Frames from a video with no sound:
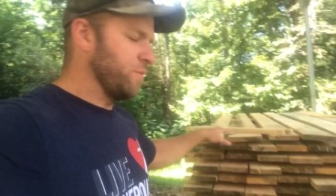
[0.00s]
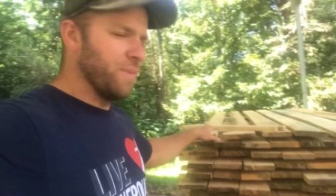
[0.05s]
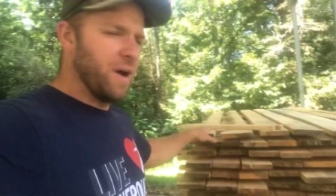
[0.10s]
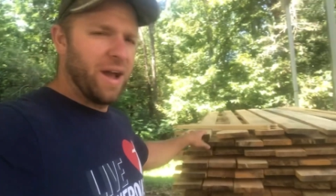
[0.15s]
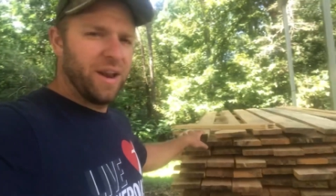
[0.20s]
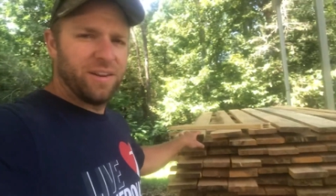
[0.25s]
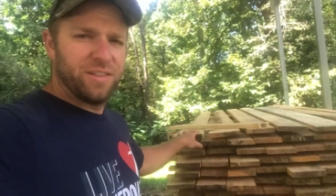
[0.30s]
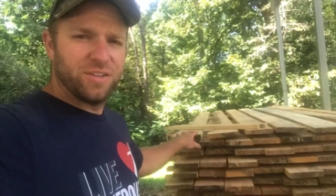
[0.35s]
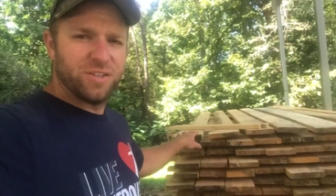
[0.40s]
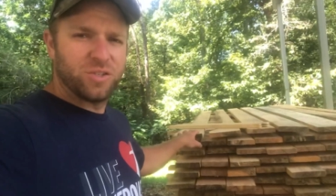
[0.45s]
and you
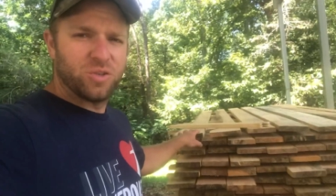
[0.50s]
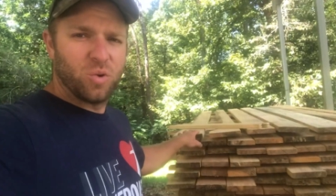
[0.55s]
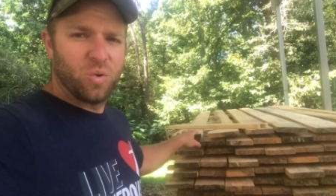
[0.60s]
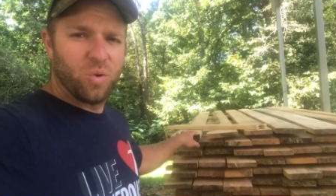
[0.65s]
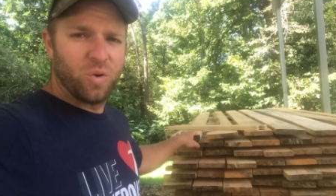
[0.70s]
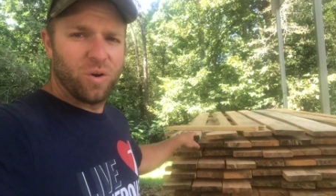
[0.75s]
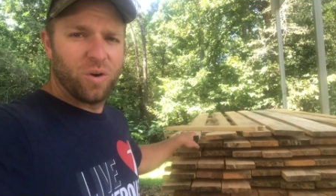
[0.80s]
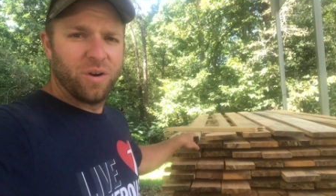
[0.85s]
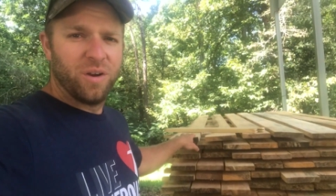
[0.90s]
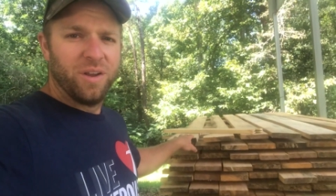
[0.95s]
buy it at the
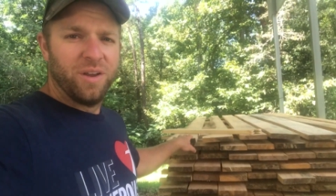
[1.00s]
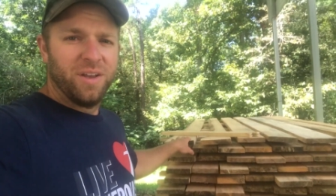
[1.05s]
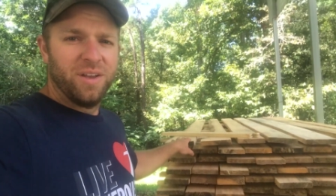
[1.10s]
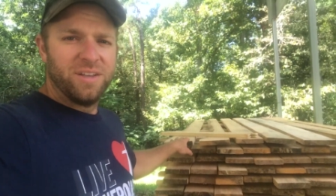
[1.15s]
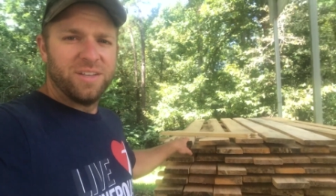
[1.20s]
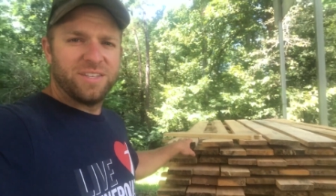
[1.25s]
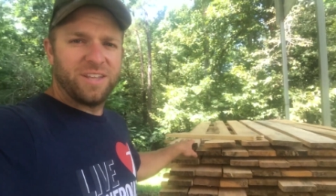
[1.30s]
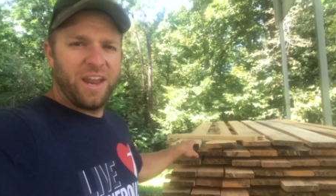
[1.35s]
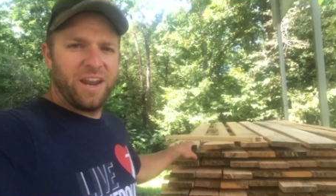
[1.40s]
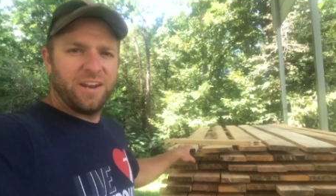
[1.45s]
store,
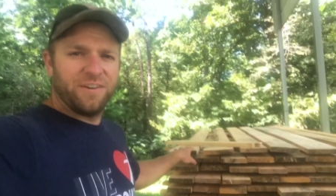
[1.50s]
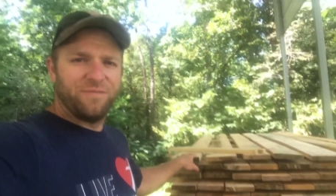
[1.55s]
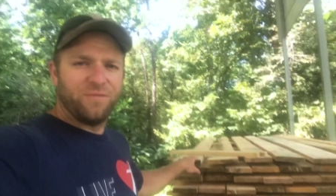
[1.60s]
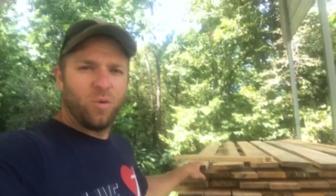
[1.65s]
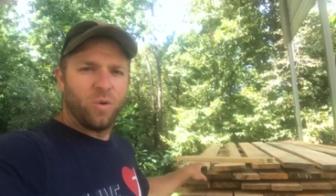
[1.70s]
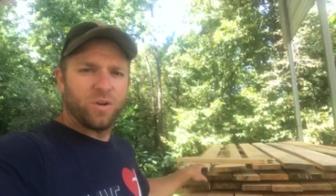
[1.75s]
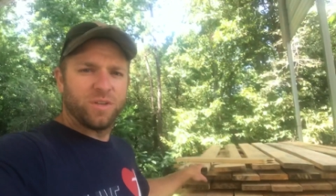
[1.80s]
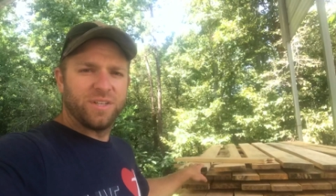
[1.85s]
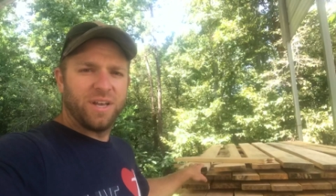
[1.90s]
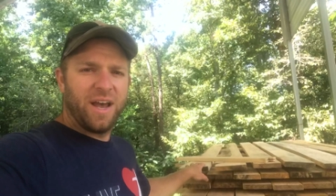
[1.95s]
sanded
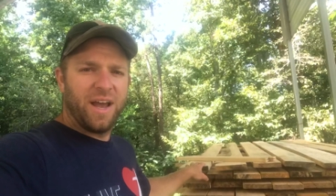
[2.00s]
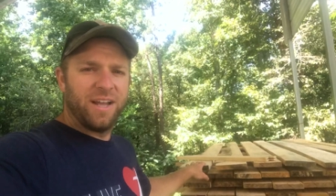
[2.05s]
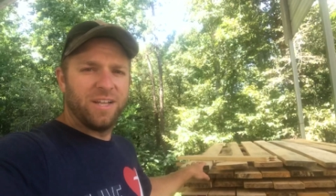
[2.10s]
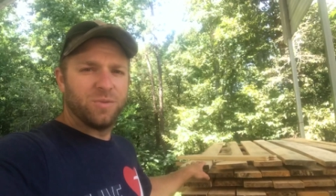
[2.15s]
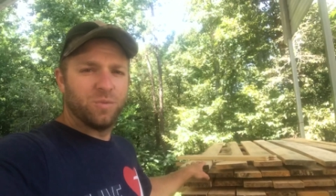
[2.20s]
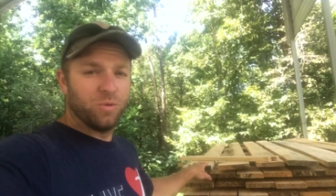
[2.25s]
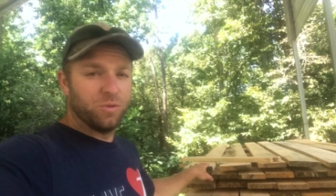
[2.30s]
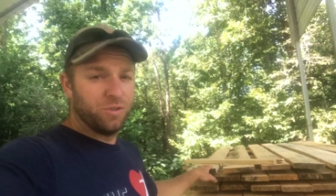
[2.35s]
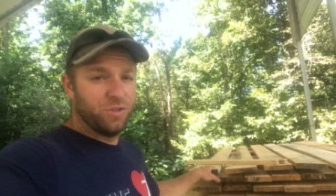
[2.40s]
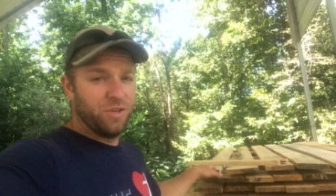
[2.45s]
4
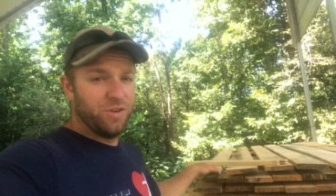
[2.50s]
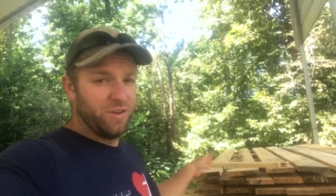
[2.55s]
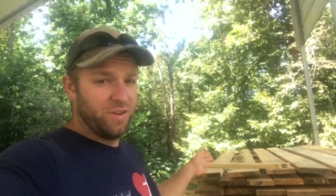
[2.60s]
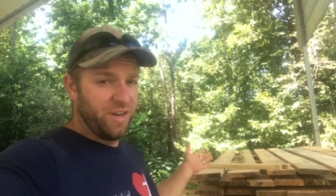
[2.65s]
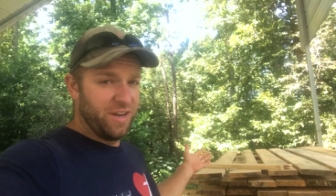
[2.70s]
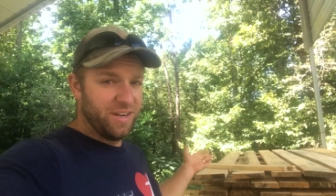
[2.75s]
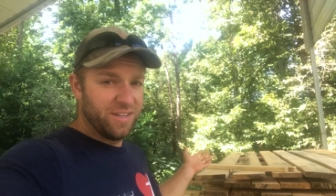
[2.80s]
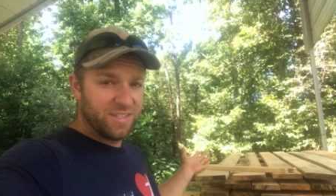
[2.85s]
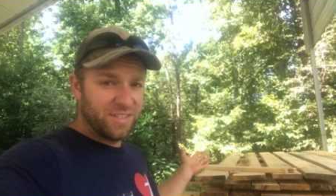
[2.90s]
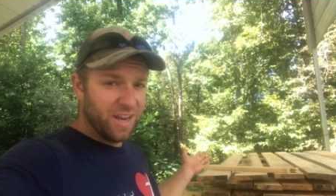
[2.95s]
sides. Well, do you
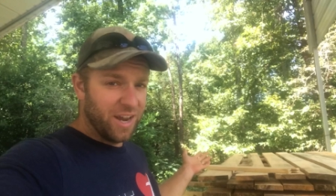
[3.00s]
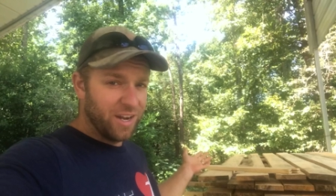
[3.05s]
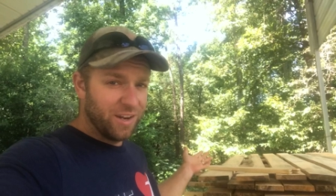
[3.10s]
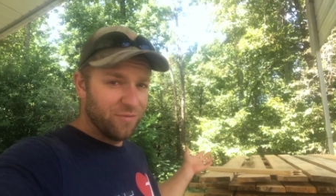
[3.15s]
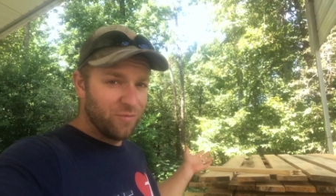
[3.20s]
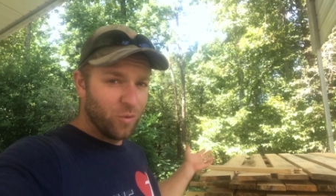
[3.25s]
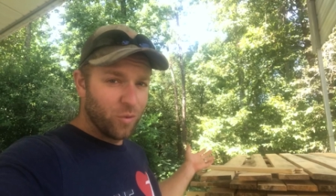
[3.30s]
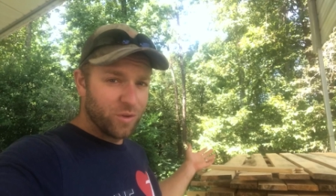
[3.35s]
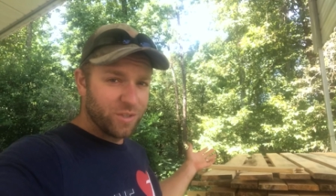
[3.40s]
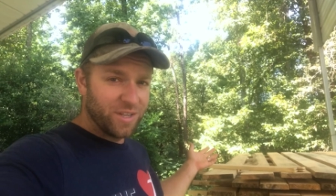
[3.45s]
need it
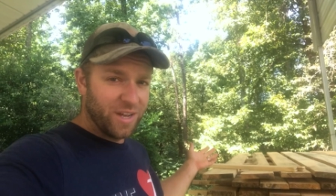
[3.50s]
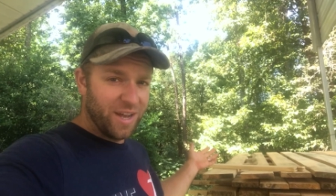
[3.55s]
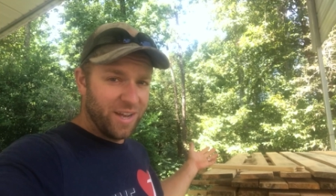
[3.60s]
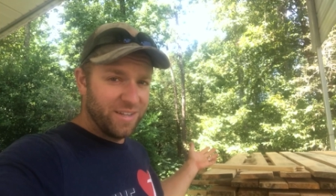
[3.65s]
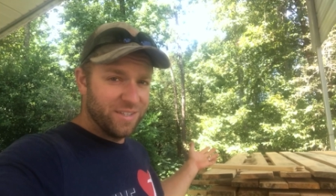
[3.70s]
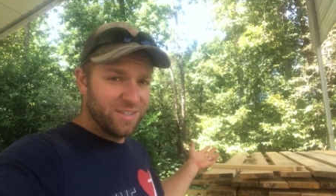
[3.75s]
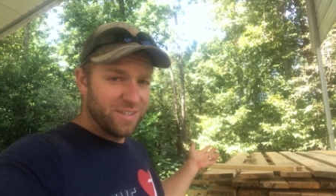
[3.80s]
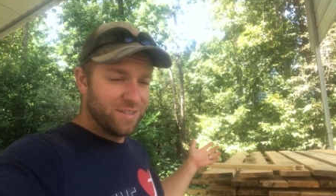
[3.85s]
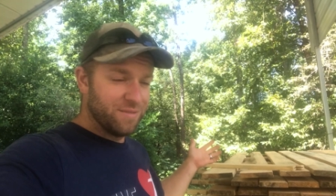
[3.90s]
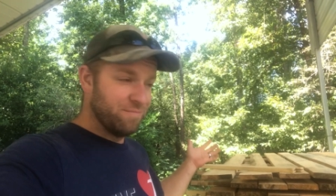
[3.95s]
sanded 4
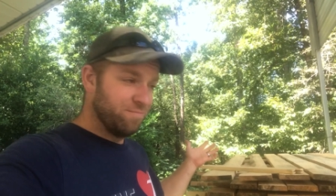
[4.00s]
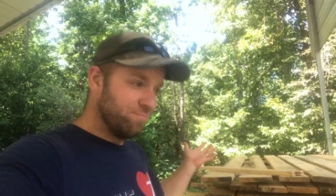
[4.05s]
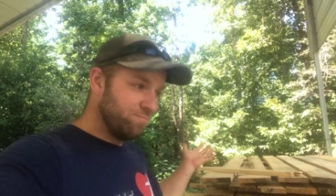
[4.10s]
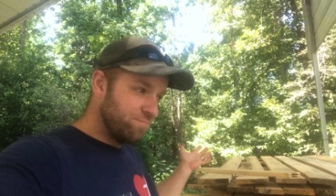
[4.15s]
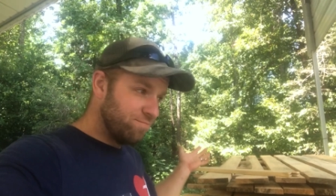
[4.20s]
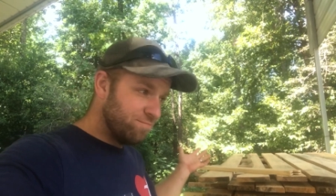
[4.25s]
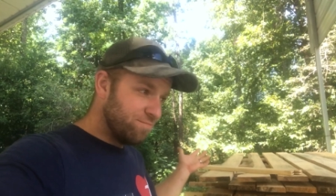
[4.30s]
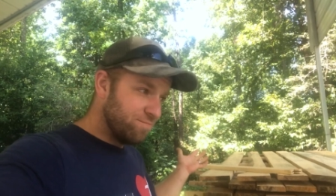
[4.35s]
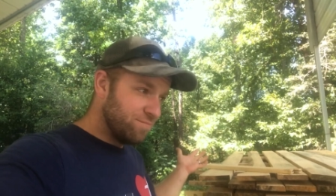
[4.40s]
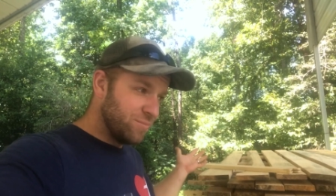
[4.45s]
sides?
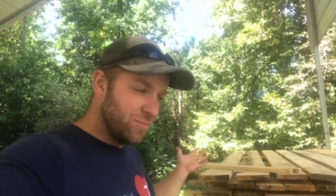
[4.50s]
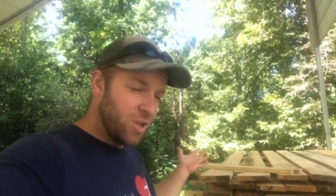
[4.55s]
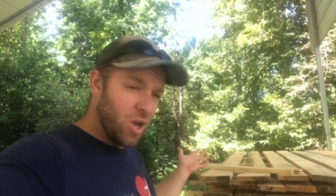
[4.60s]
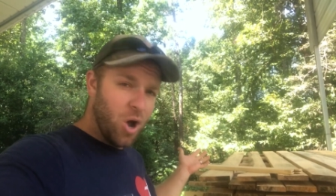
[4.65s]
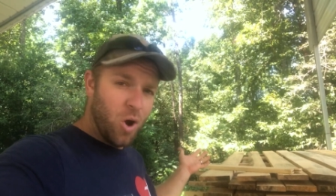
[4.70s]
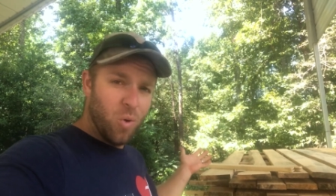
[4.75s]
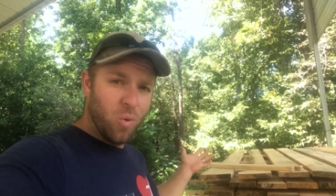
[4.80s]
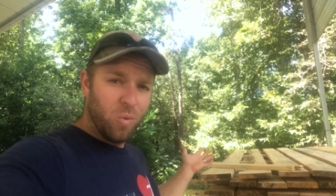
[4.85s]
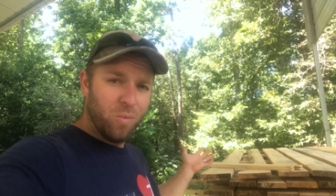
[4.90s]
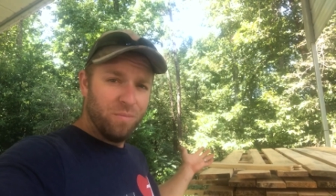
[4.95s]

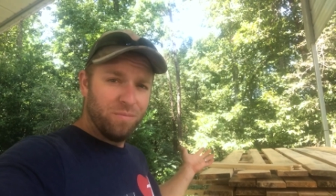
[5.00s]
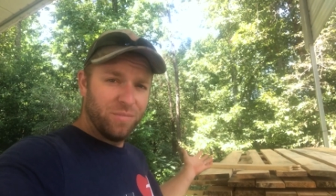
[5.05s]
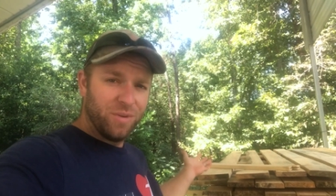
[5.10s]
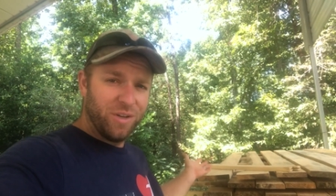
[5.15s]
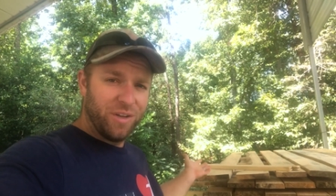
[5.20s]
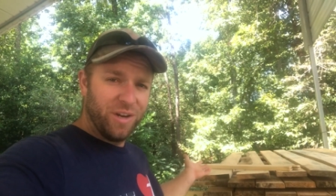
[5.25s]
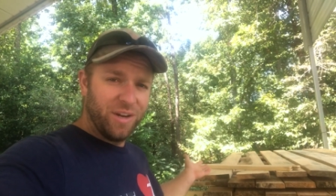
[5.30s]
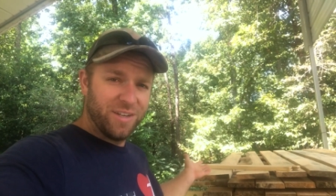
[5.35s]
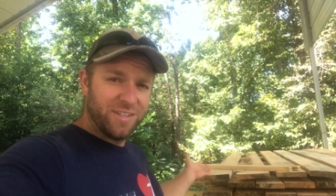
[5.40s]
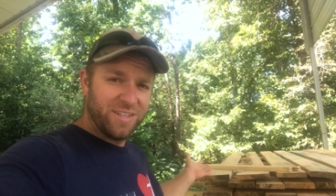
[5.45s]
No,
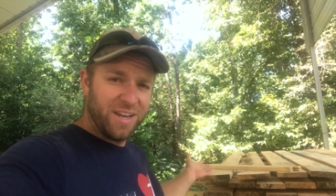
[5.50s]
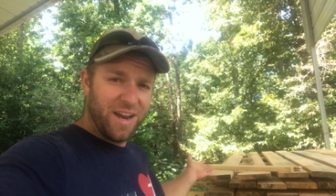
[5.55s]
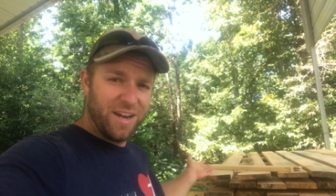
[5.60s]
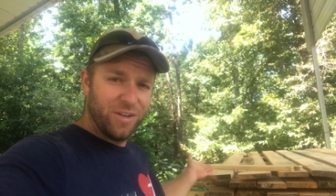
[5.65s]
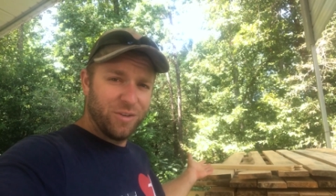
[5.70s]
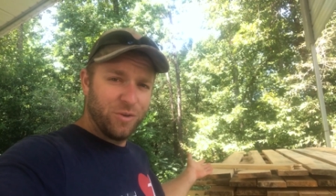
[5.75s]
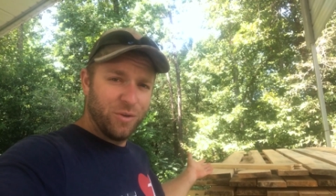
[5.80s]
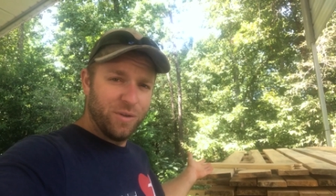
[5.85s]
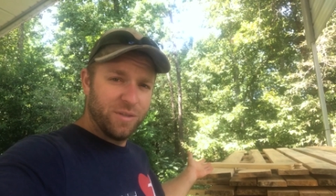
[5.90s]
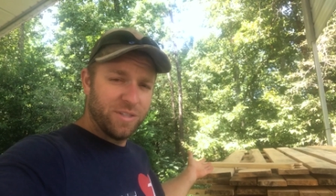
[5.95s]
you need to
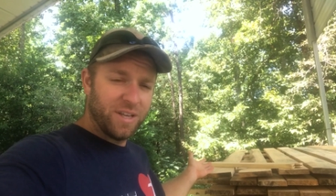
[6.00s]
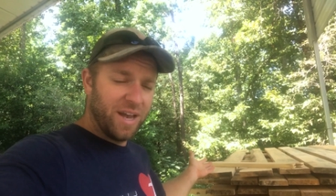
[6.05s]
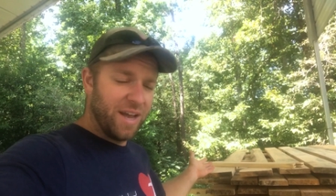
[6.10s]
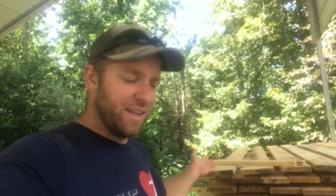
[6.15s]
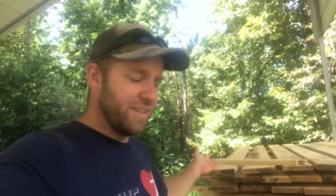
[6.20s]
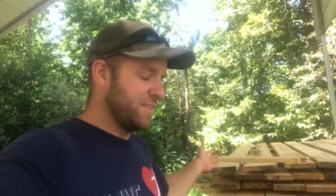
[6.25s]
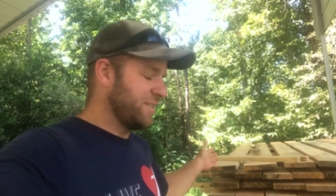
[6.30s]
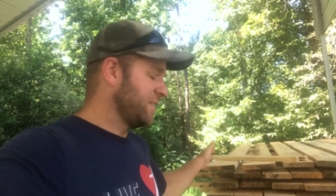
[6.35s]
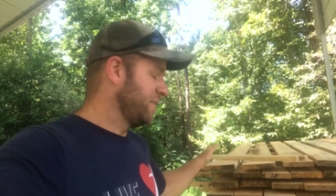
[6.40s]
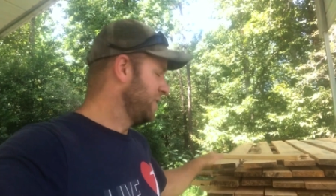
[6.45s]
sand it 2
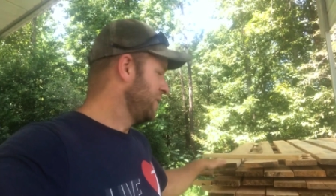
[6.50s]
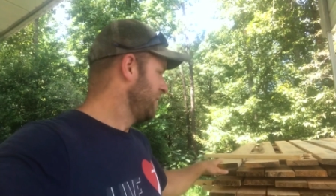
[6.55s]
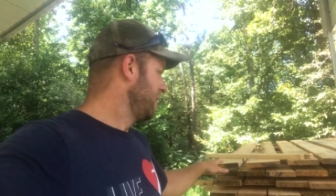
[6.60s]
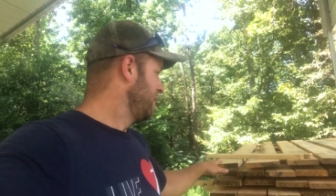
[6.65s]
sides.